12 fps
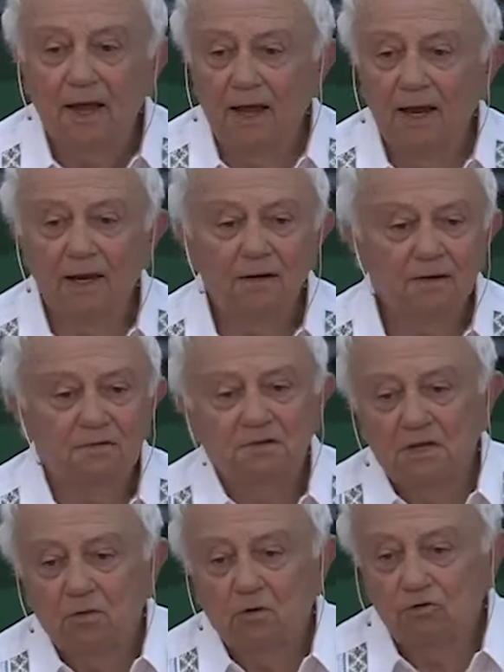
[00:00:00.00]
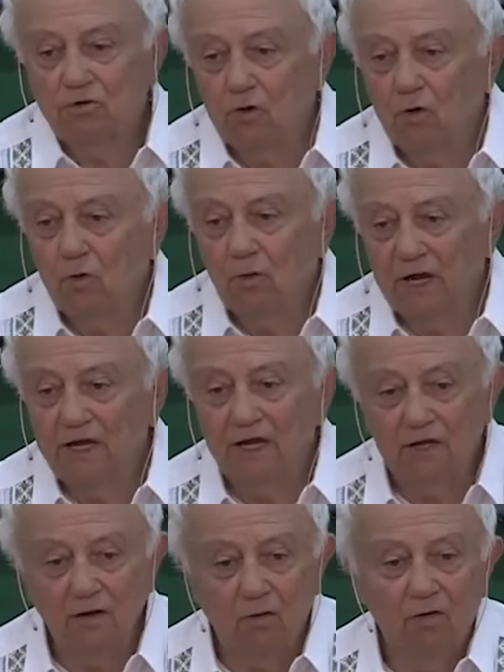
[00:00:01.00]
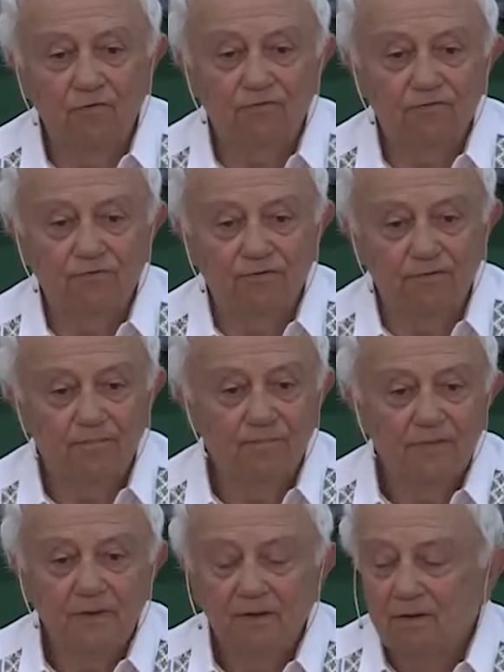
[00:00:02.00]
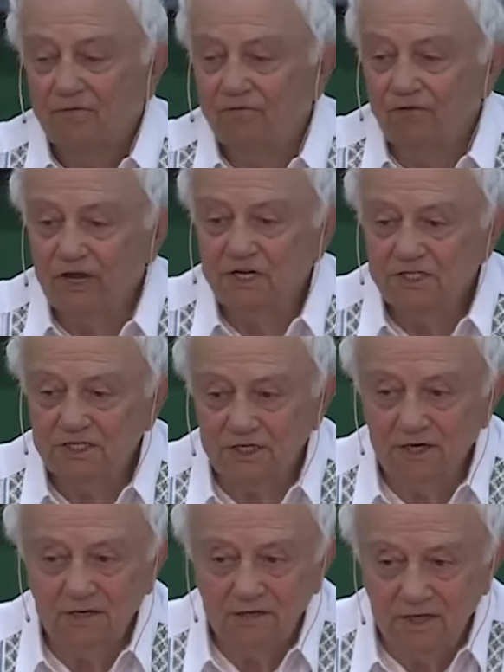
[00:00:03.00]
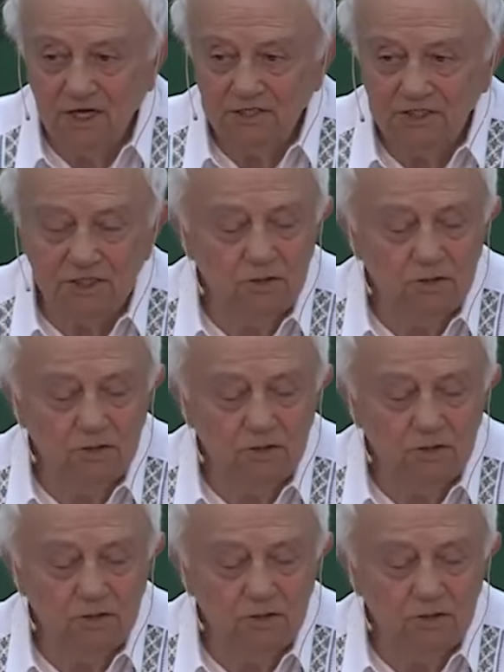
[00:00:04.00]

and there was no way of facing that